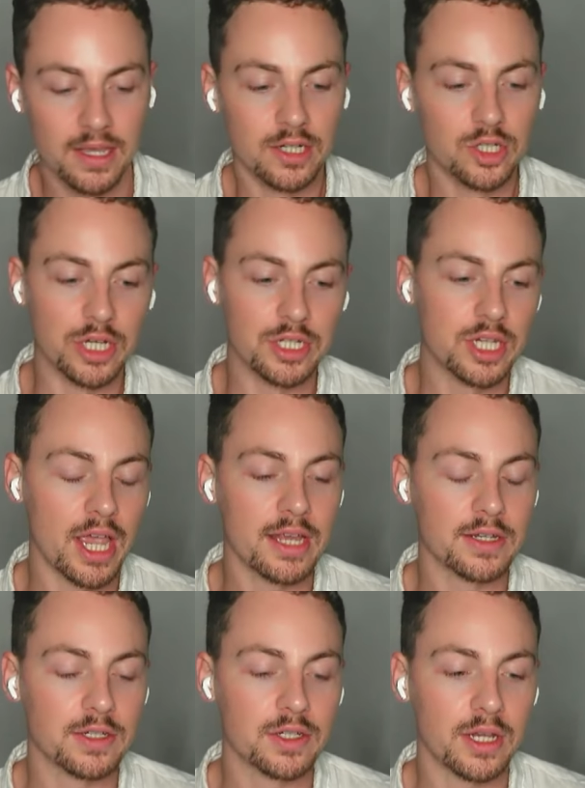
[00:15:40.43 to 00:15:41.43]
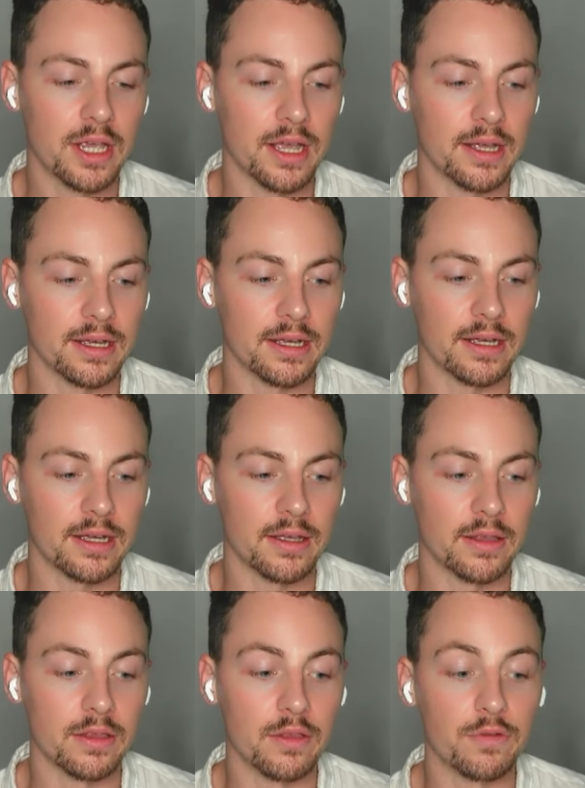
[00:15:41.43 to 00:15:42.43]
She changed the
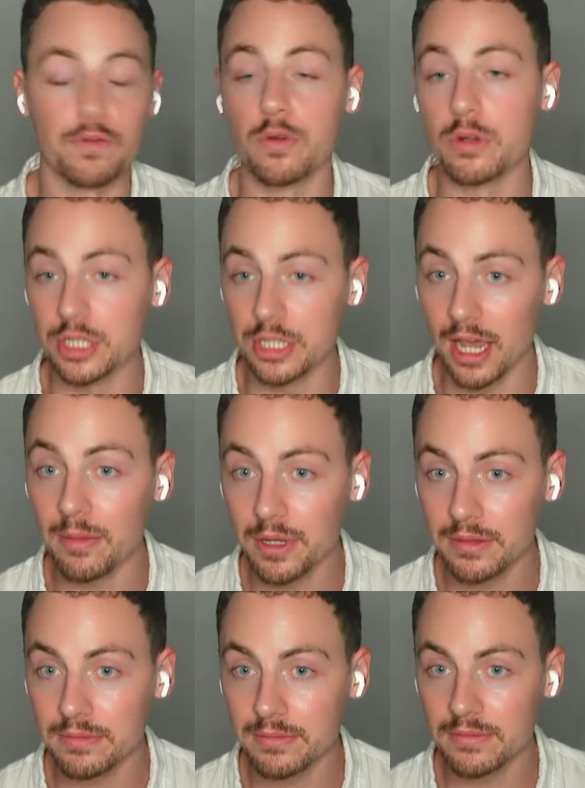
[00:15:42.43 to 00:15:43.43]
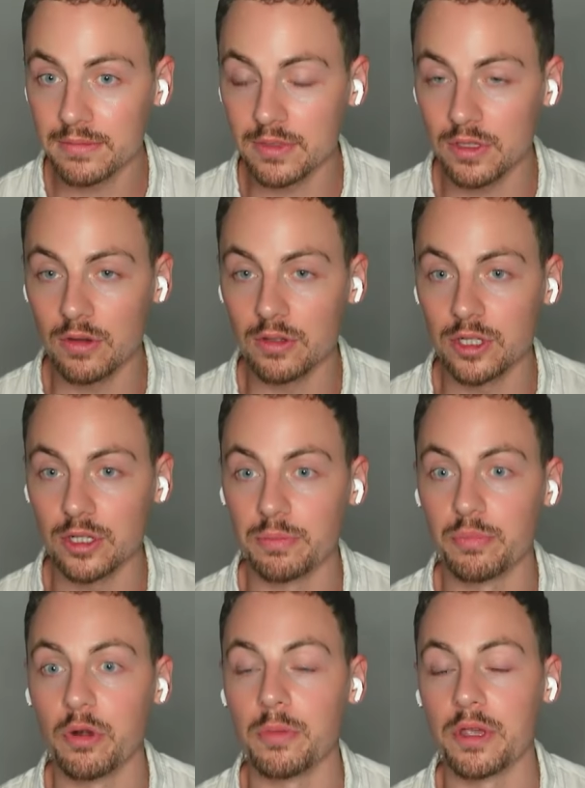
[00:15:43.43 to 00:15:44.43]
food she gave me. So she
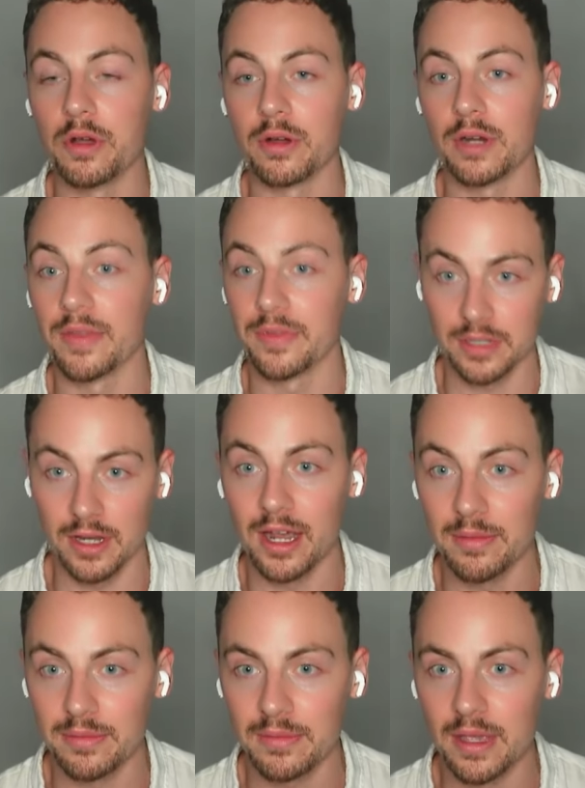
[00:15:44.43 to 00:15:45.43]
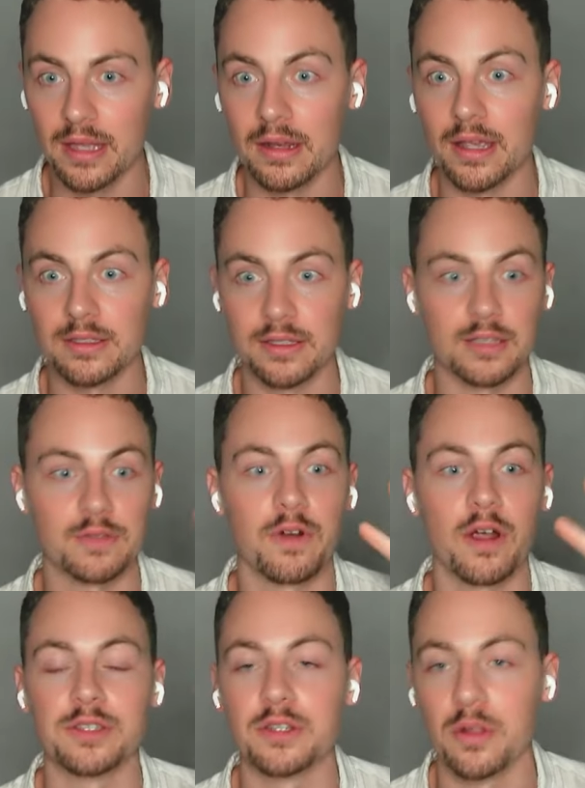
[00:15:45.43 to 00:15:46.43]
put me on, at the time, as
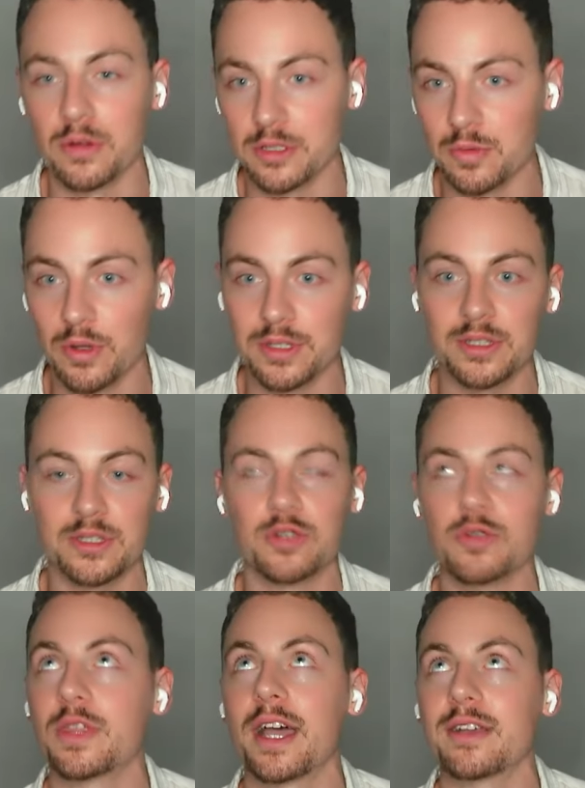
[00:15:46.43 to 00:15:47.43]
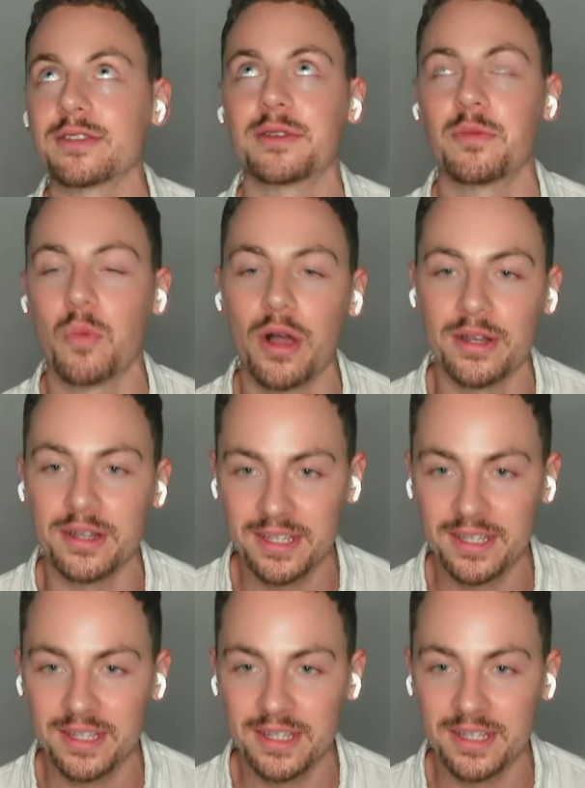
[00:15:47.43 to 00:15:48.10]
far as the knowledge was in 2001